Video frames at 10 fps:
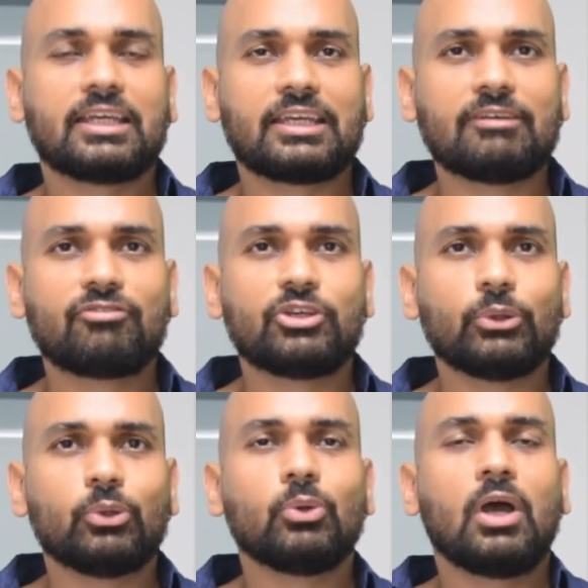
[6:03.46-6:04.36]
give
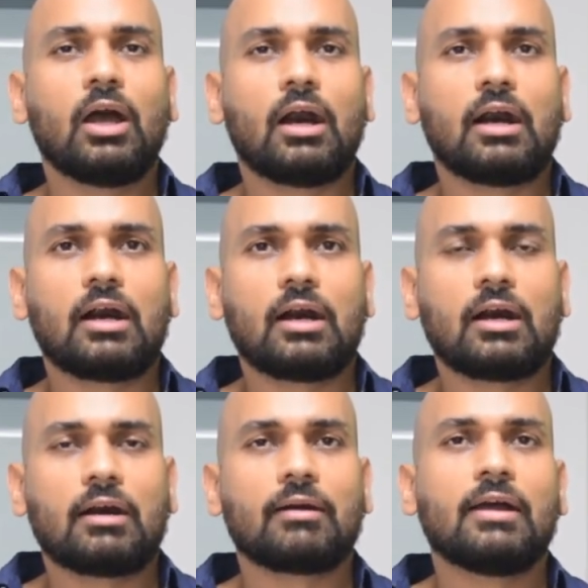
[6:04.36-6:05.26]
you
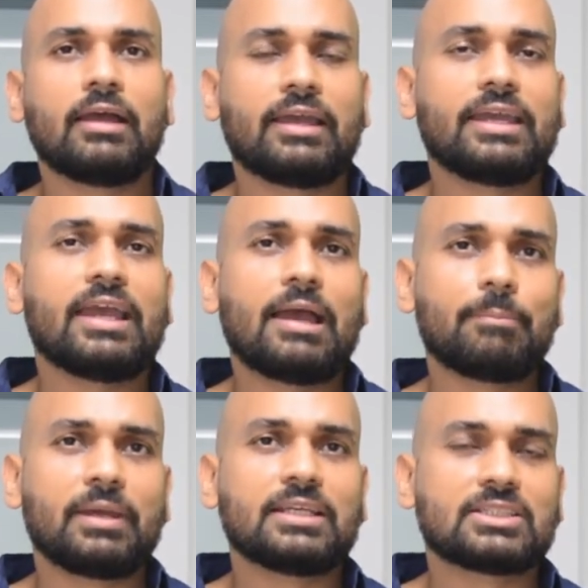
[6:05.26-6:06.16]
AI
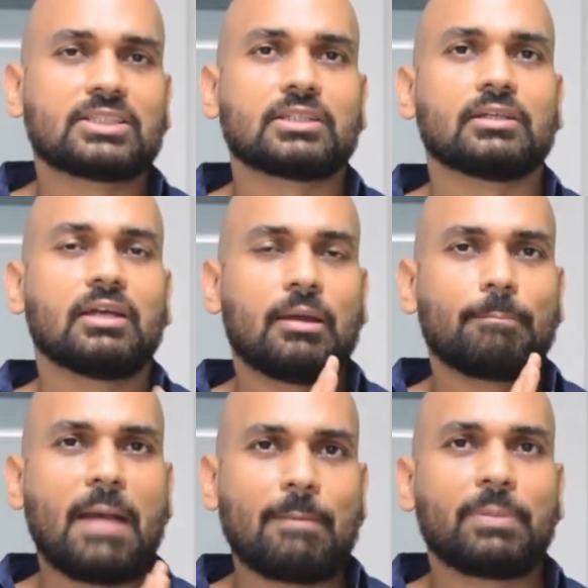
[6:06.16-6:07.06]
based
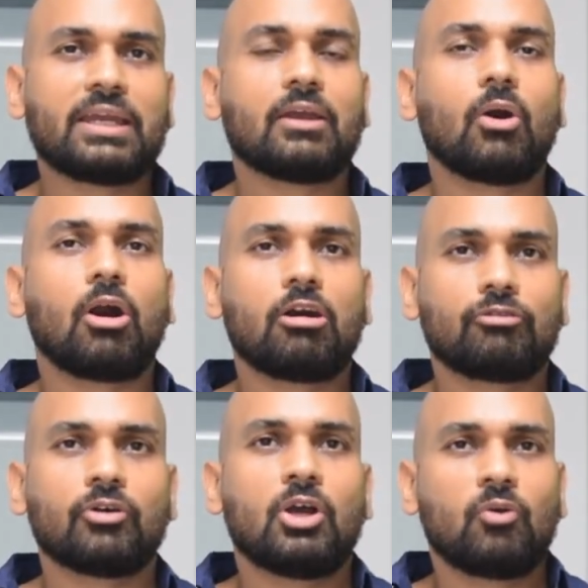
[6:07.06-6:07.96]
mapping of
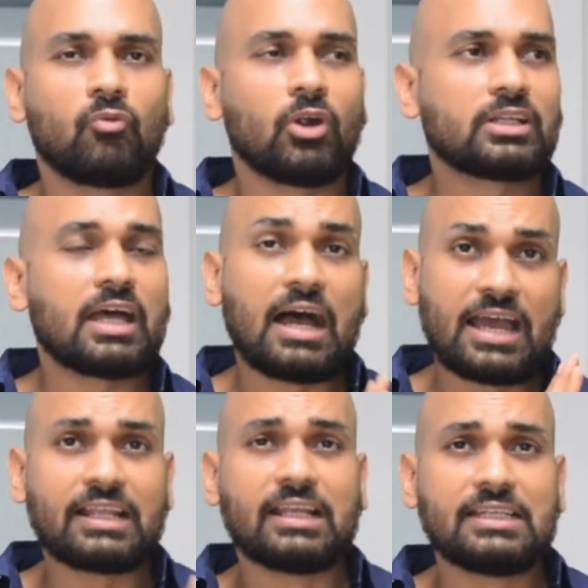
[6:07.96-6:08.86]
what the
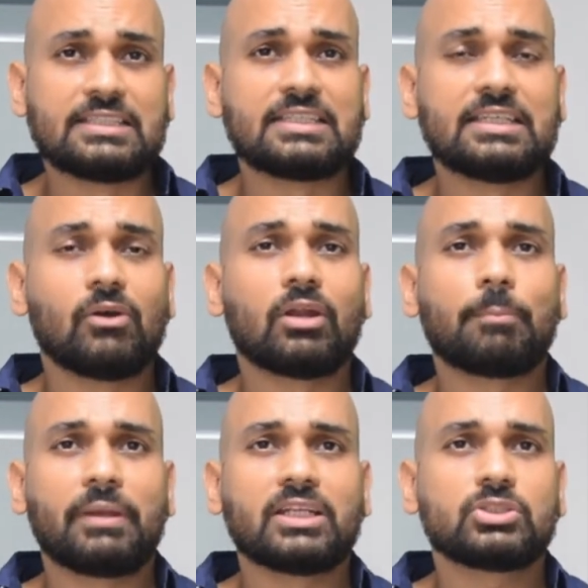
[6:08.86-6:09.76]
eye really see on a
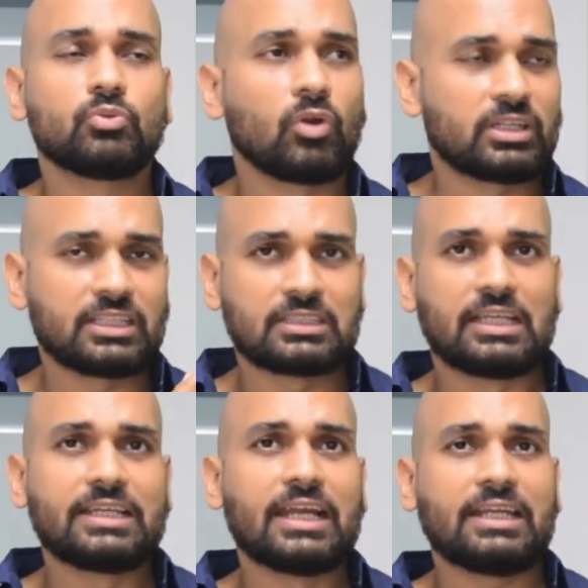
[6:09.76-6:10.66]
page, what things
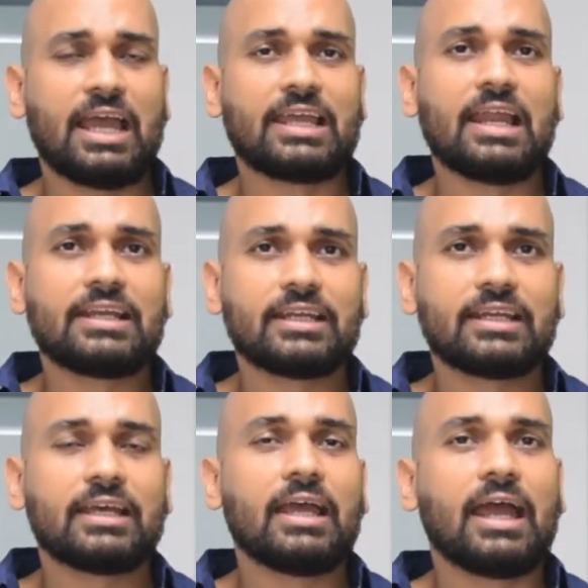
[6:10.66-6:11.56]
really get highlighted,
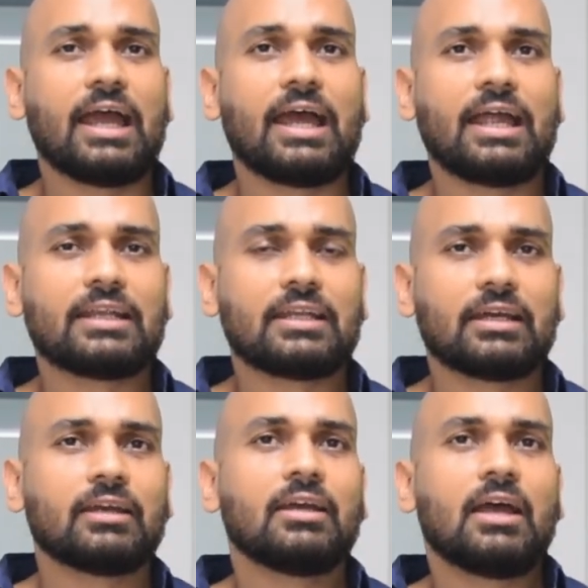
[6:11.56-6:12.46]

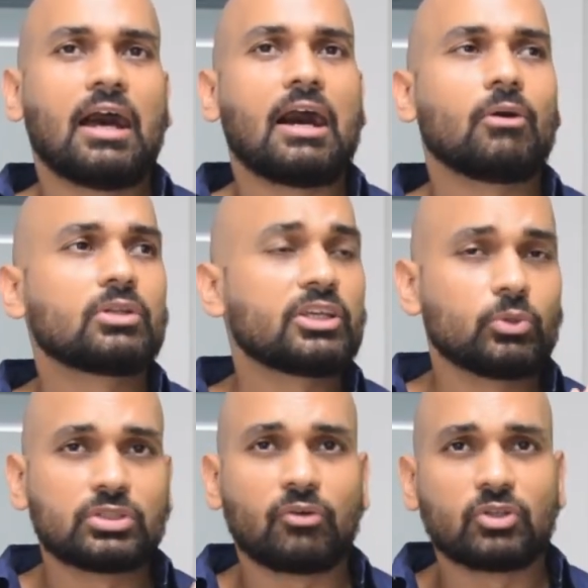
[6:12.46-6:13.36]
and how the
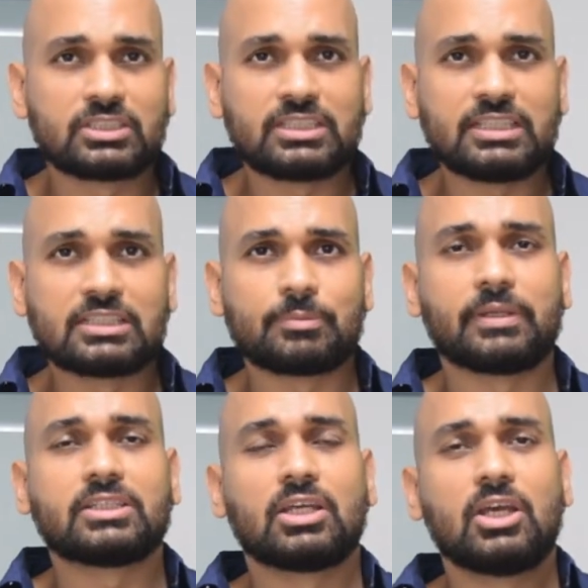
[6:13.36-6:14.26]
user would see this
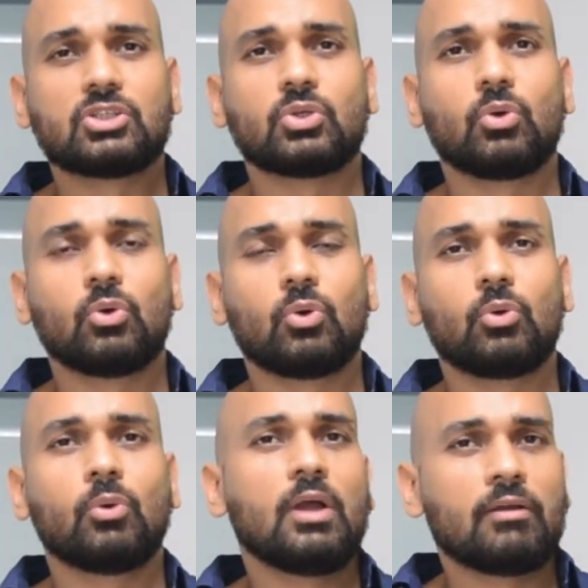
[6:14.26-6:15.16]
page.
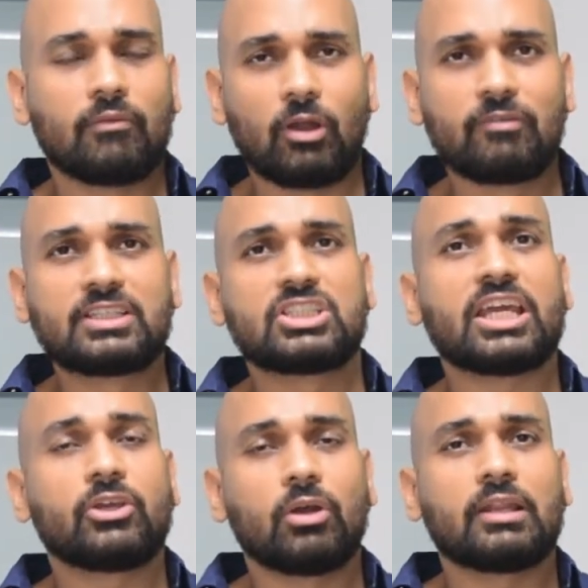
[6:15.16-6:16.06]
So always
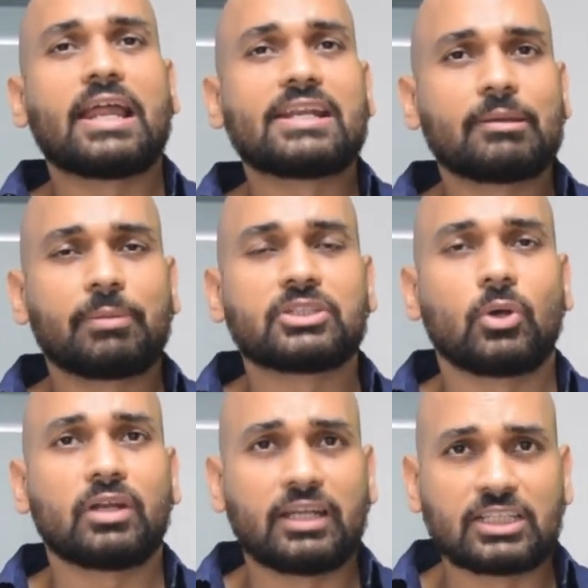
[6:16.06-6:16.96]
check your landing page
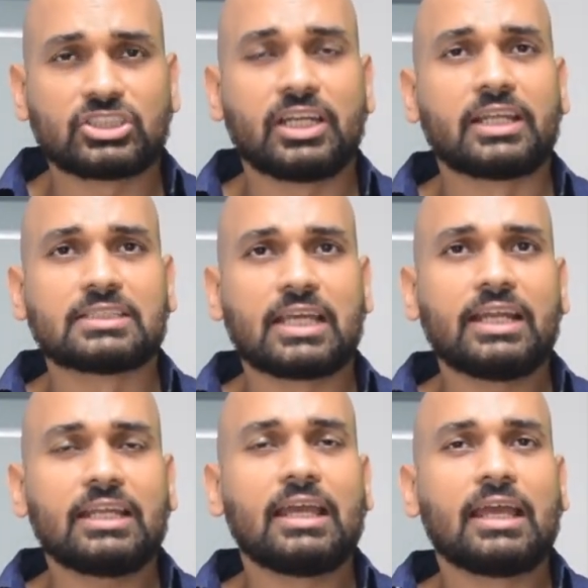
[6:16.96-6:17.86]
on Attention Insight
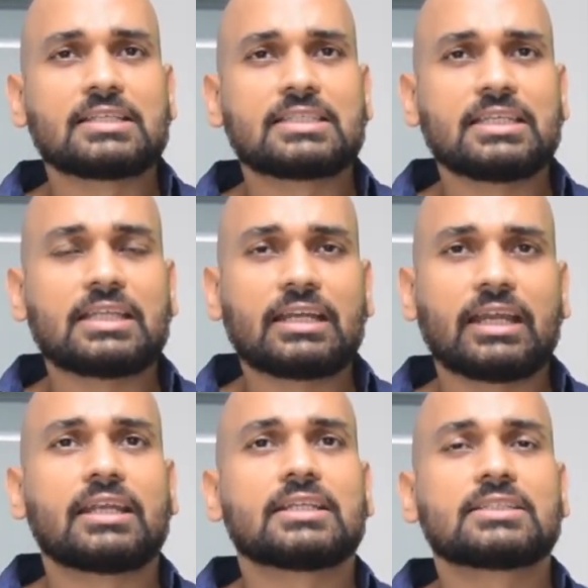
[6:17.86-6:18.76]
and see that
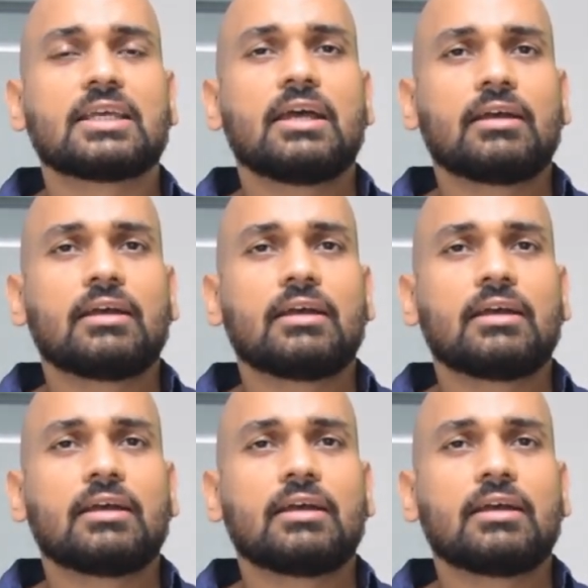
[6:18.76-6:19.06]
it is